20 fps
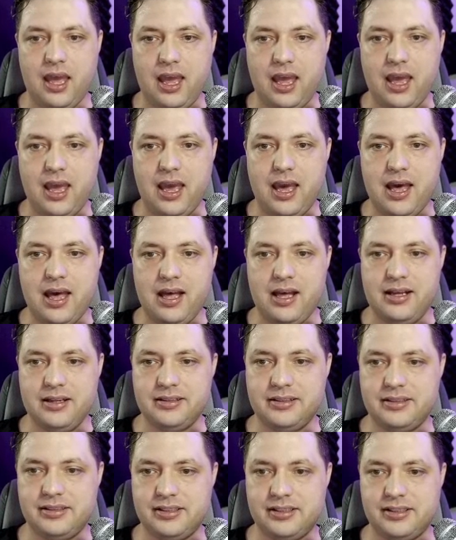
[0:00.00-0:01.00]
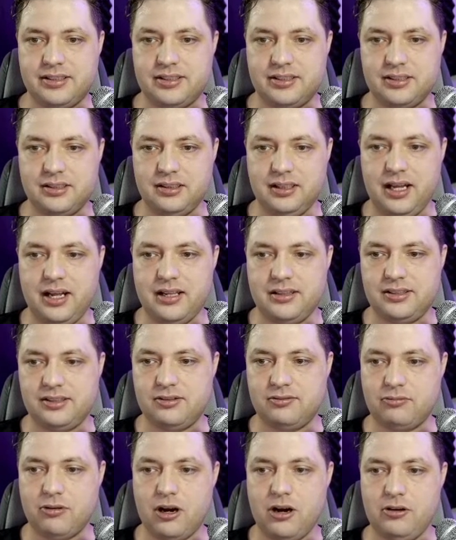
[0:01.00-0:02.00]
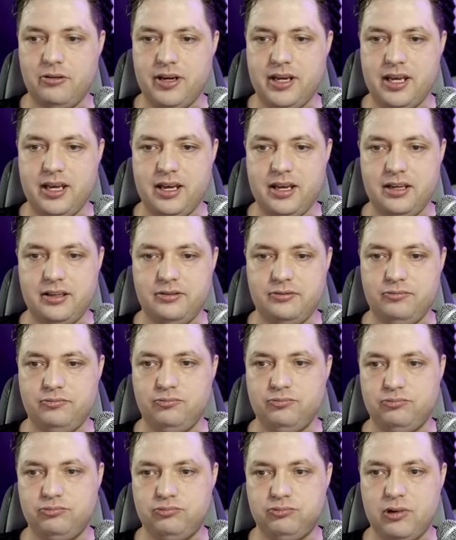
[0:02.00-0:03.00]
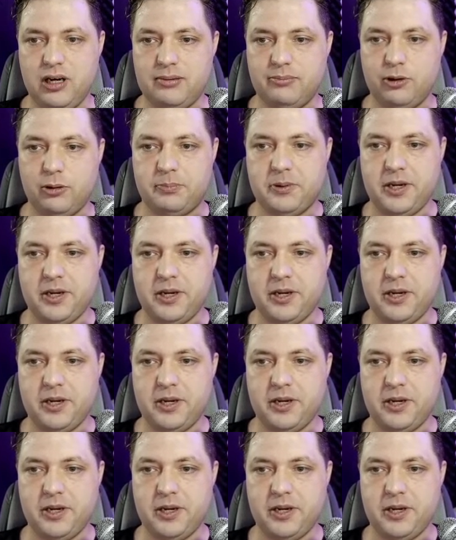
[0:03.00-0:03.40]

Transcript: And let's throw in one more